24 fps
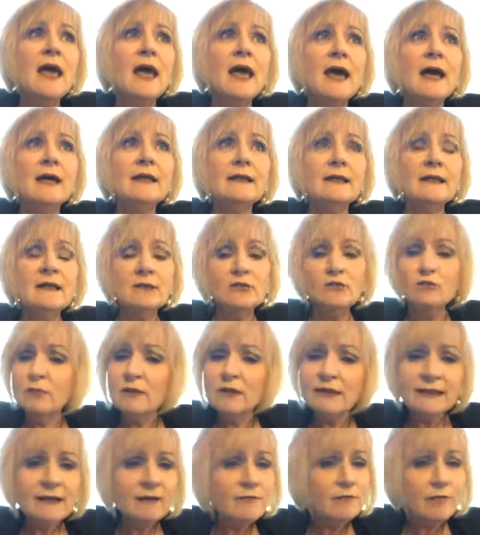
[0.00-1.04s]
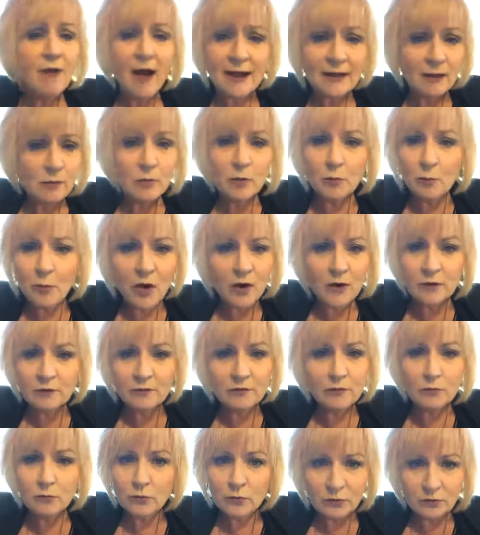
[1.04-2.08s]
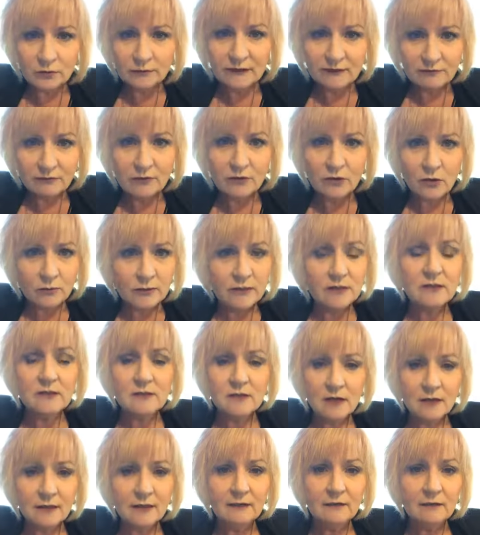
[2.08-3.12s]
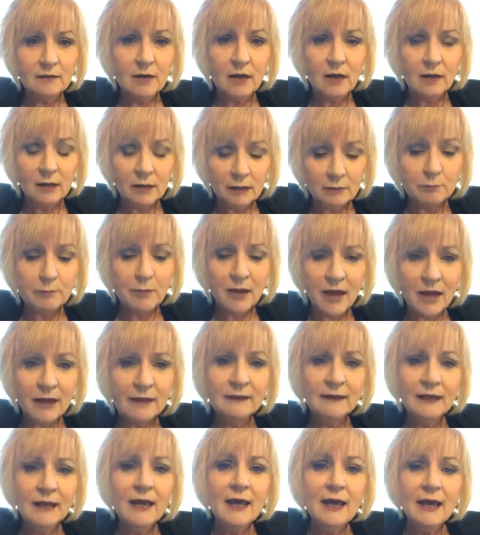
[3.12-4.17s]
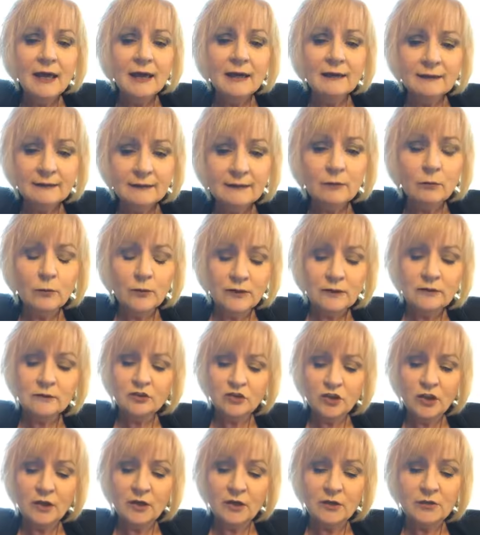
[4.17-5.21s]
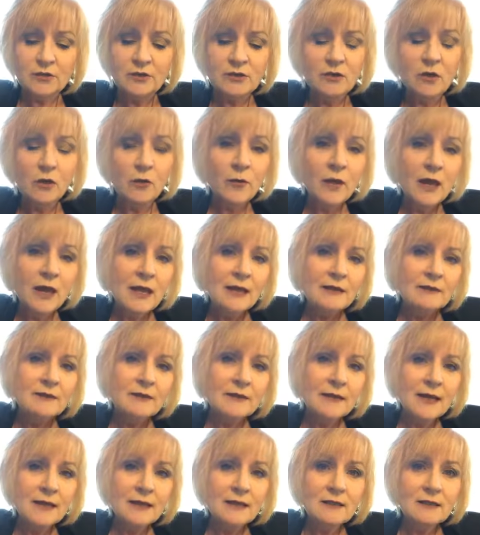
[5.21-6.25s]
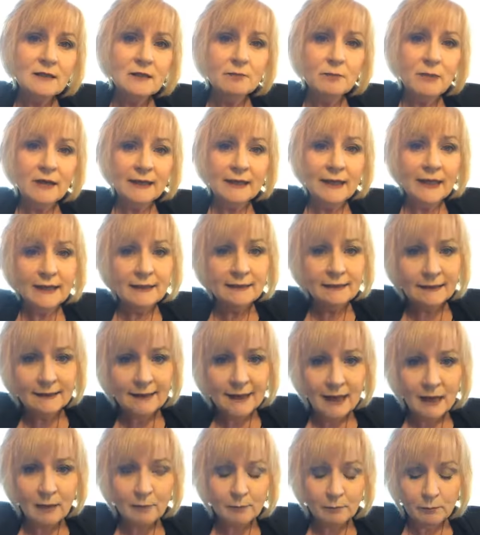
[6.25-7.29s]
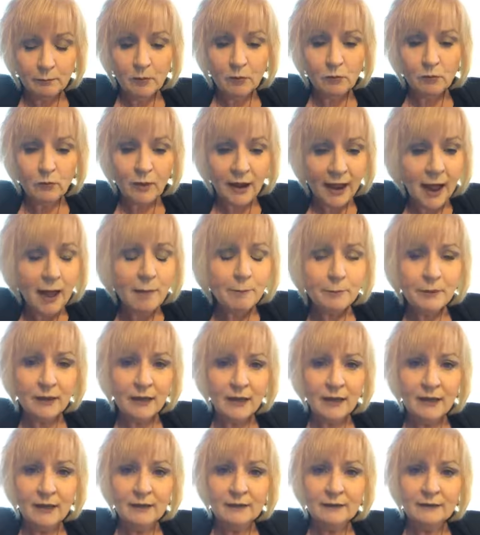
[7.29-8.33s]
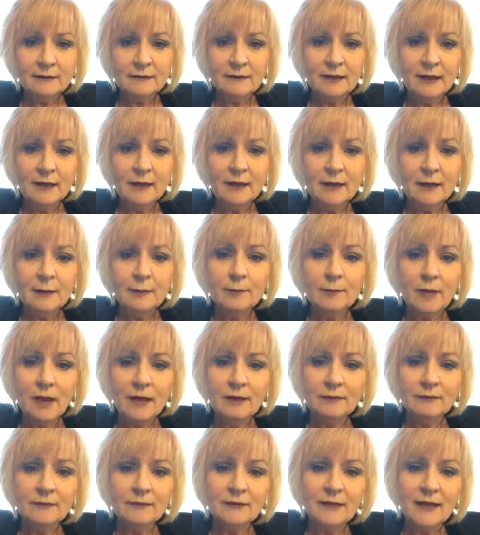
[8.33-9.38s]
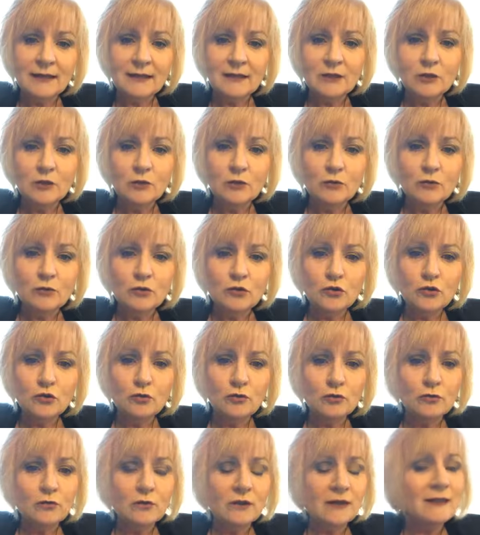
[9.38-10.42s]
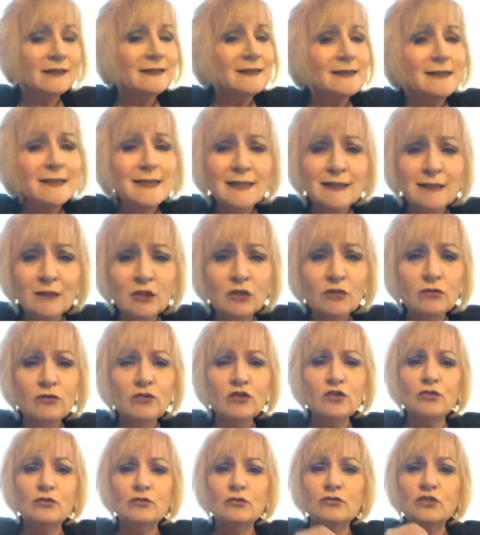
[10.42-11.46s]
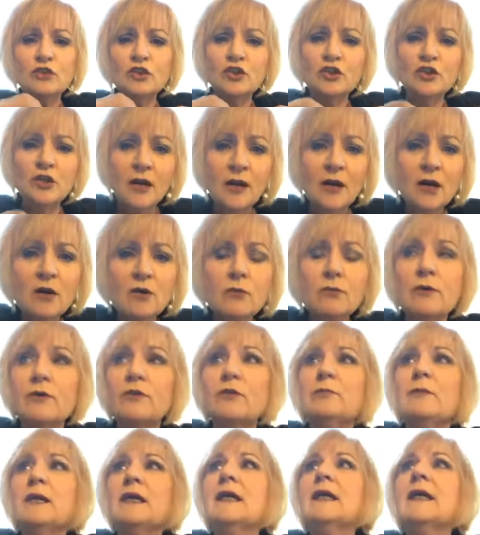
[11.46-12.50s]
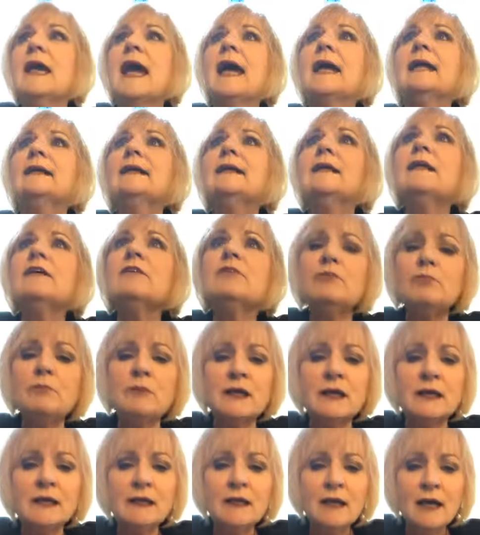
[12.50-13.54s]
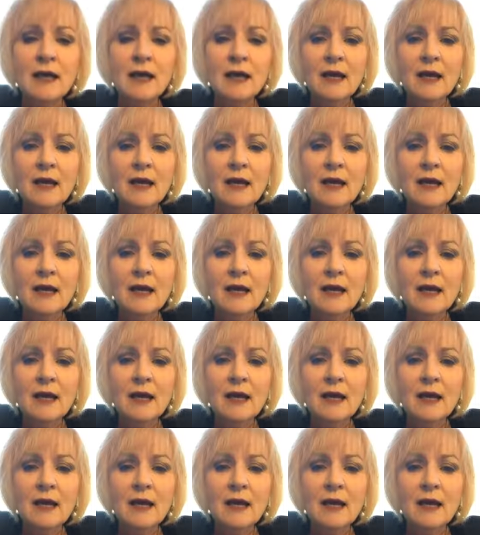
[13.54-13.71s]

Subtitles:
and he's really a viable part of the world, even though he's stuck in bed and in a wheelchair. So today is my handicap rap, and I would like you to continue to share with me and give me